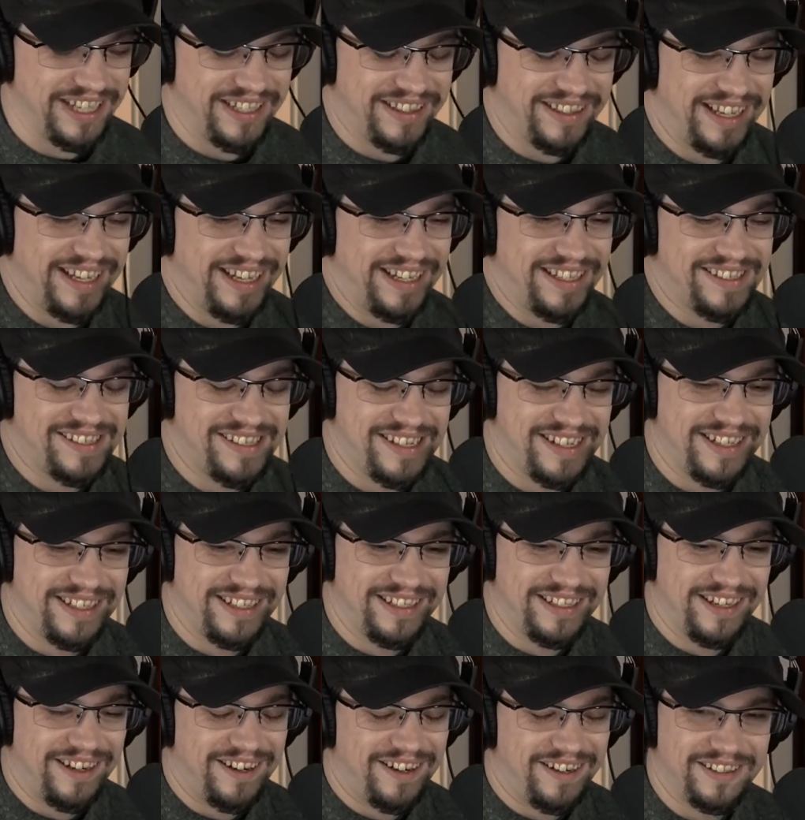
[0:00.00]
thing. It's
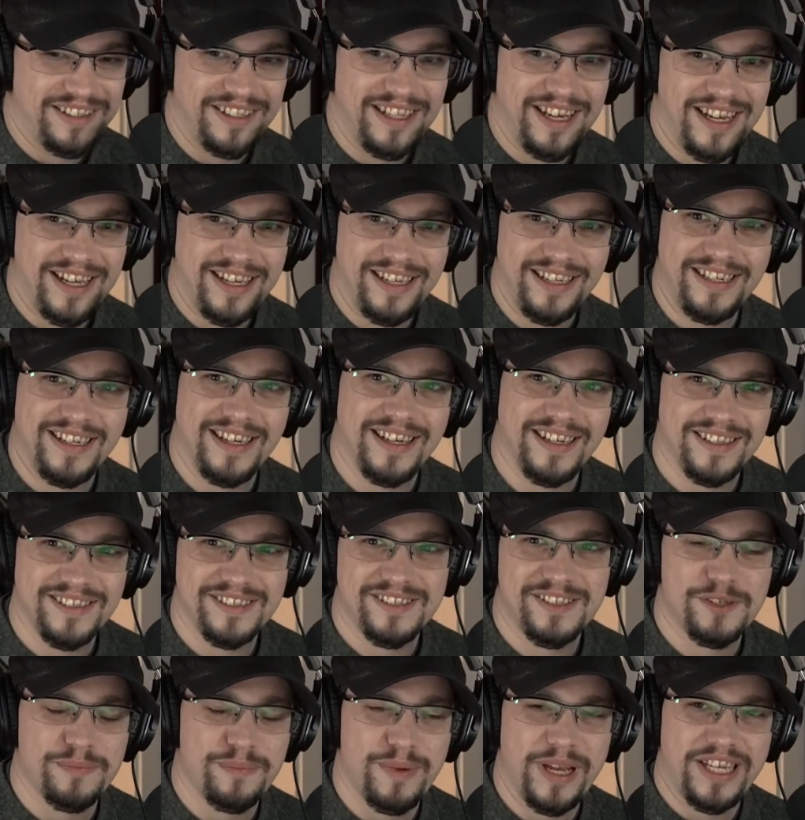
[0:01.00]
an online
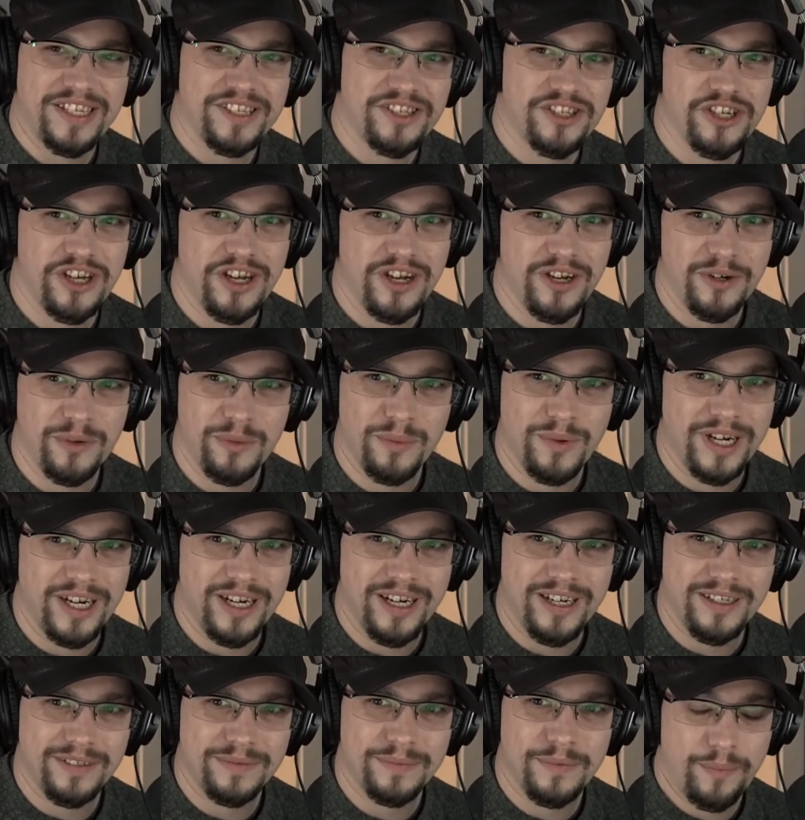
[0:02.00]
space show
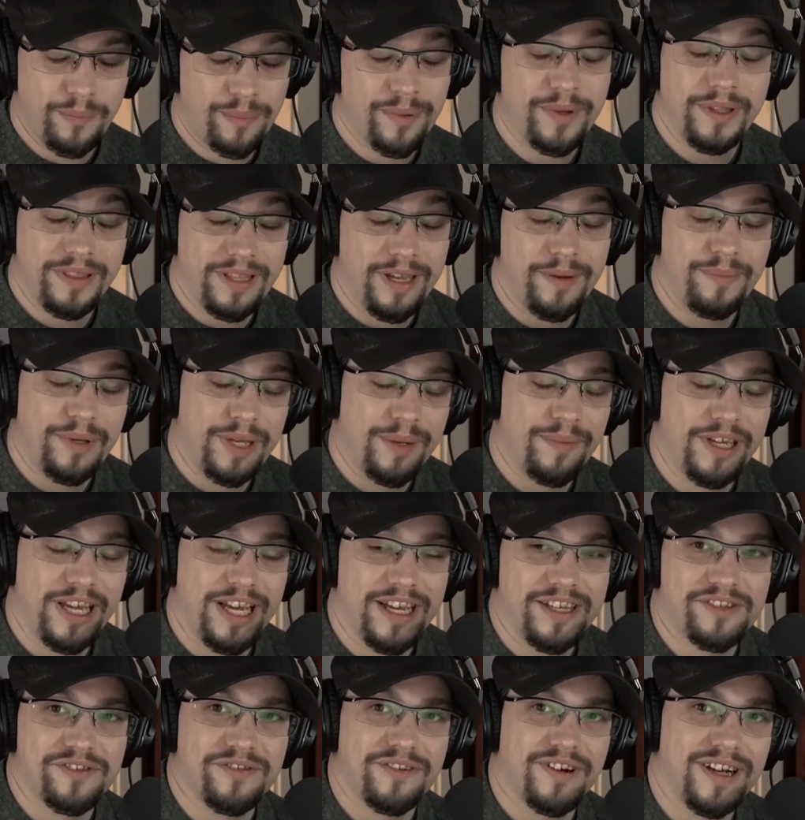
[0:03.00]
where that
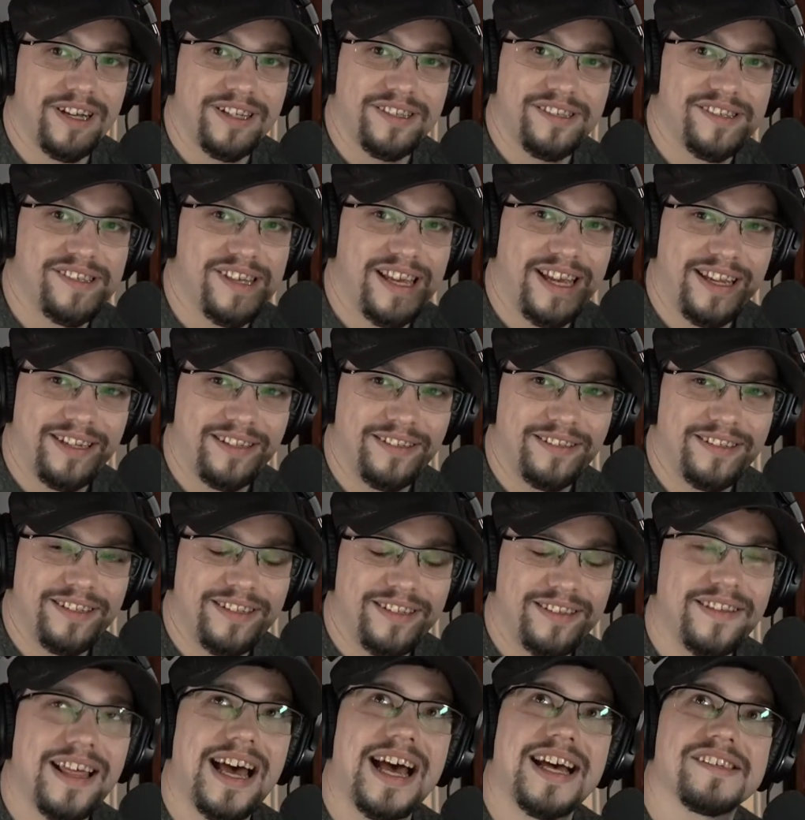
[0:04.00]
PBS runs, and
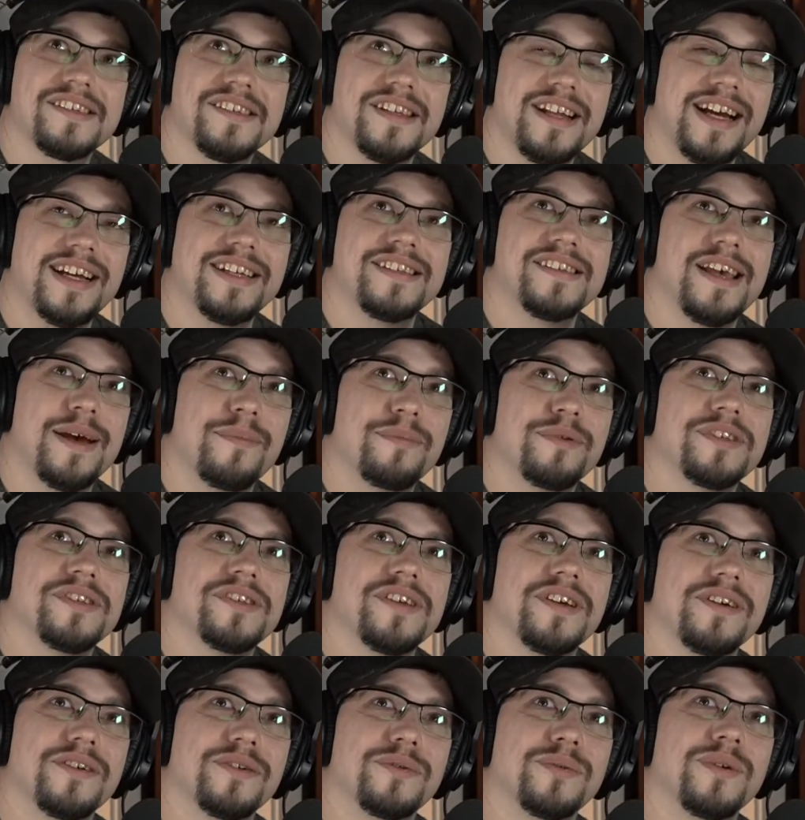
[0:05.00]
last night's
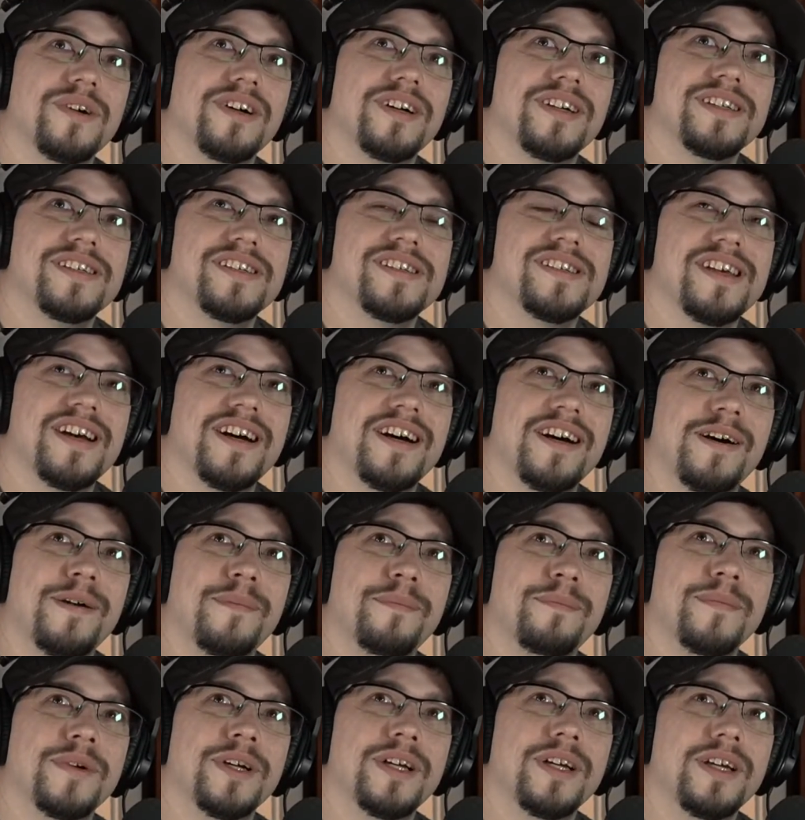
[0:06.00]
episode was
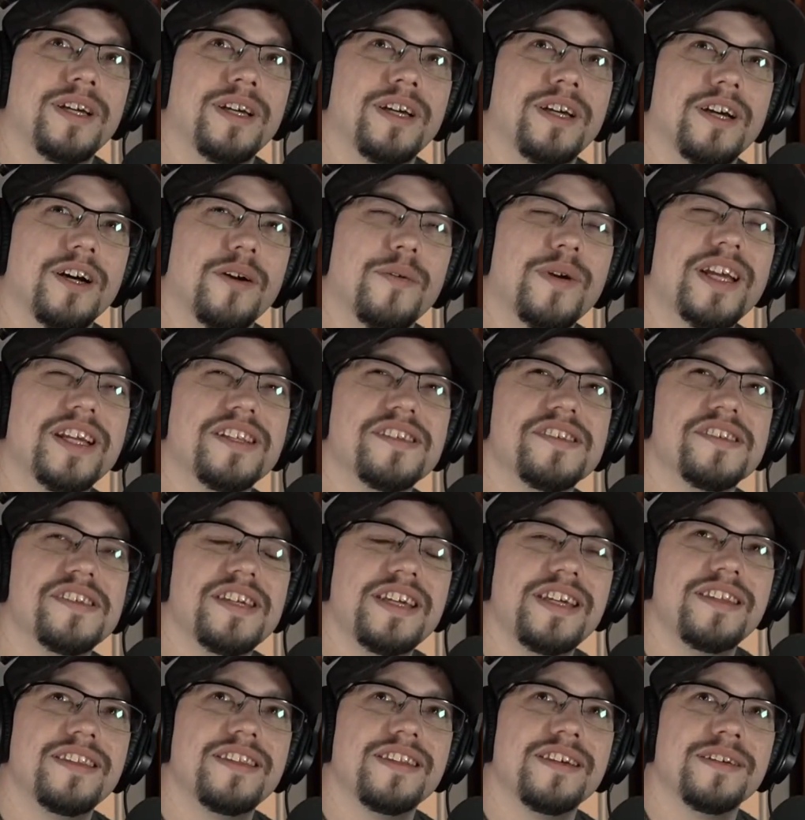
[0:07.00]
we can
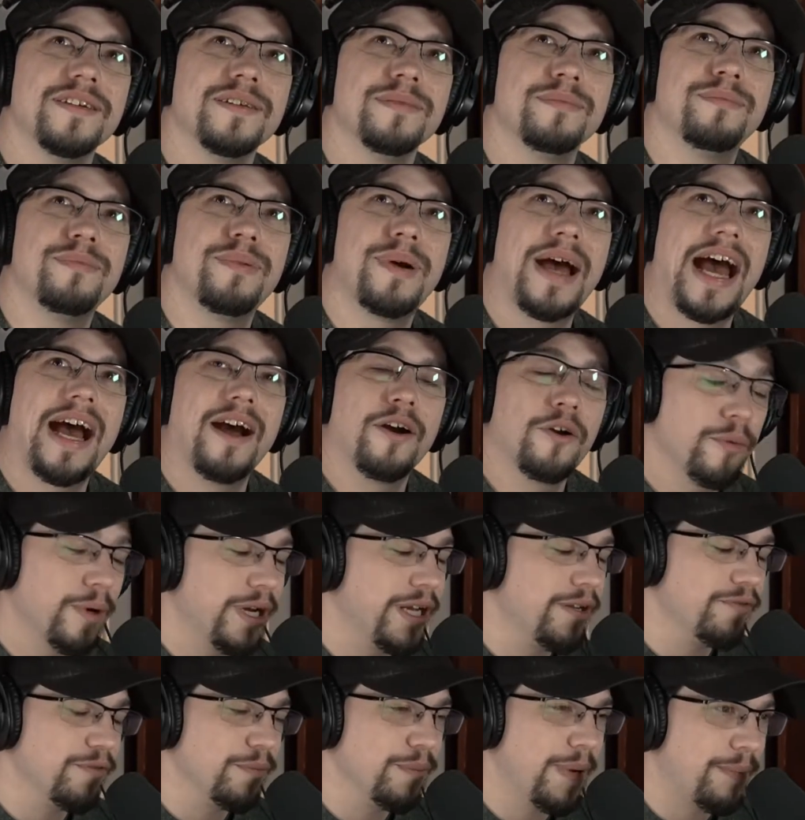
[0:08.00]
see we
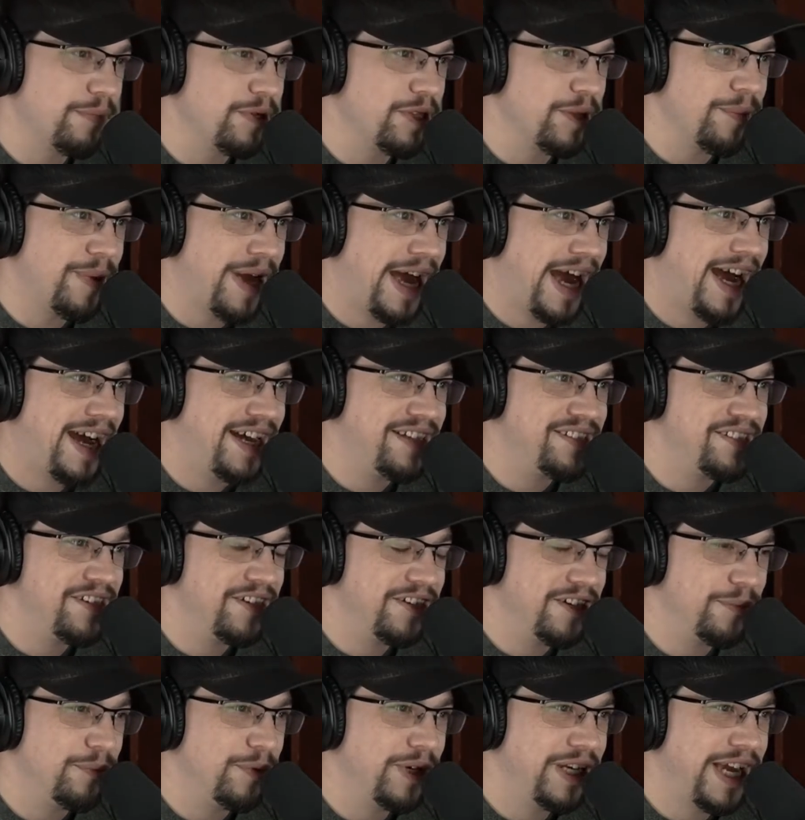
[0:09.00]
can remember the past.
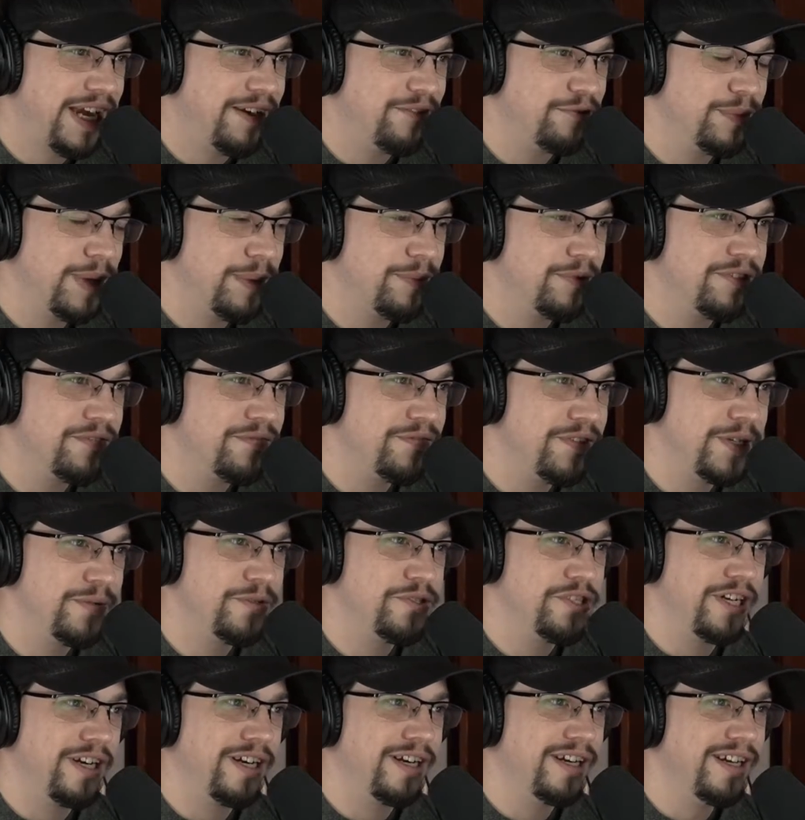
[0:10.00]
How come we can't remember the
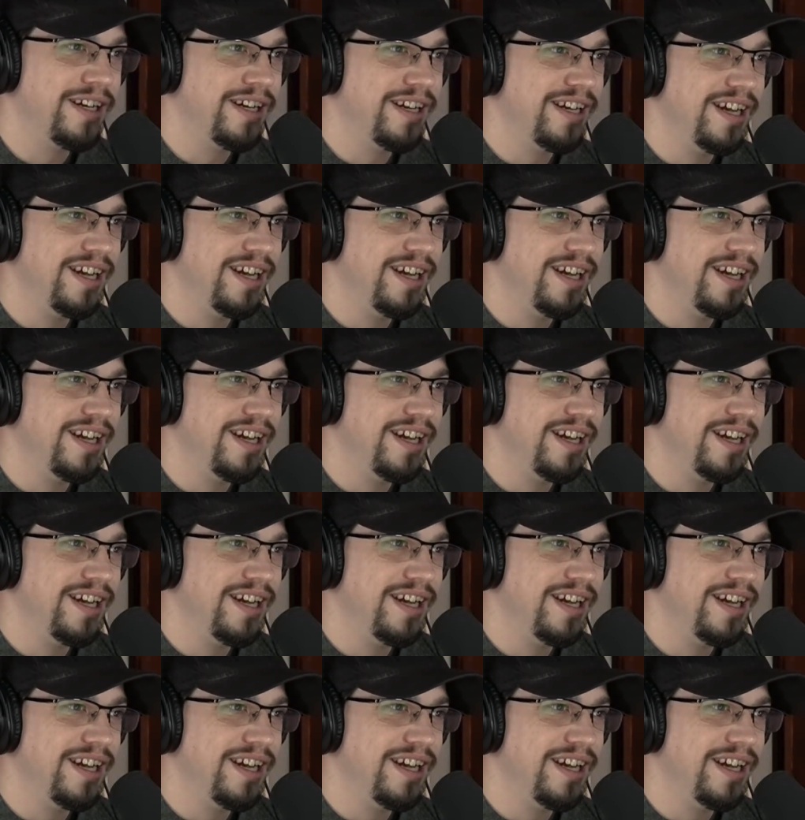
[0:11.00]
future?